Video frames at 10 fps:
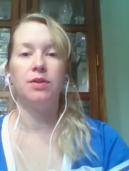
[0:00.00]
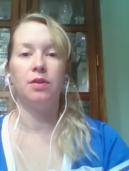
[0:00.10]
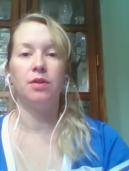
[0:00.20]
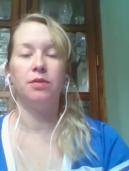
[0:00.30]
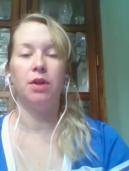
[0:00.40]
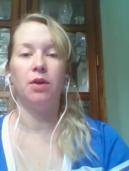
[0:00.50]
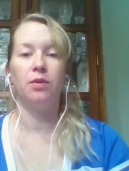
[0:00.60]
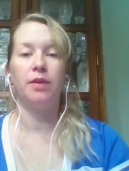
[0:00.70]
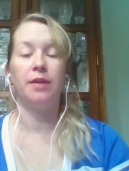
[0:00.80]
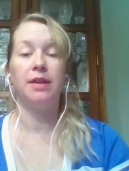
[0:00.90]
I know
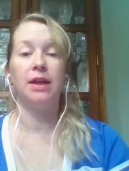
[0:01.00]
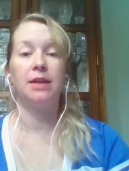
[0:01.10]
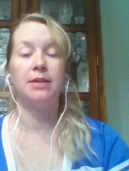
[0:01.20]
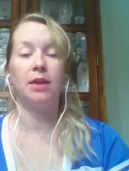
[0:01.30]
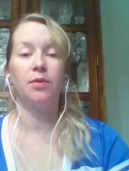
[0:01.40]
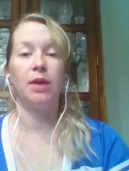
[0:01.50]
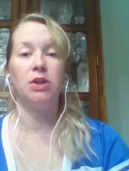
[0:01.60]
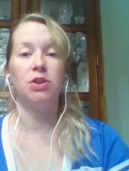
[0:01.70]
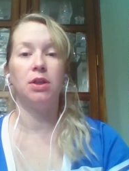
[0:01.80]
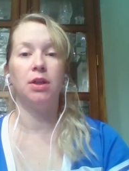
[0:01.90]
that the
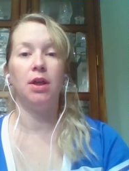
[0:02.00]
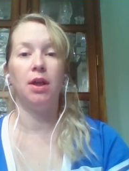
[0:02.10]
acceleration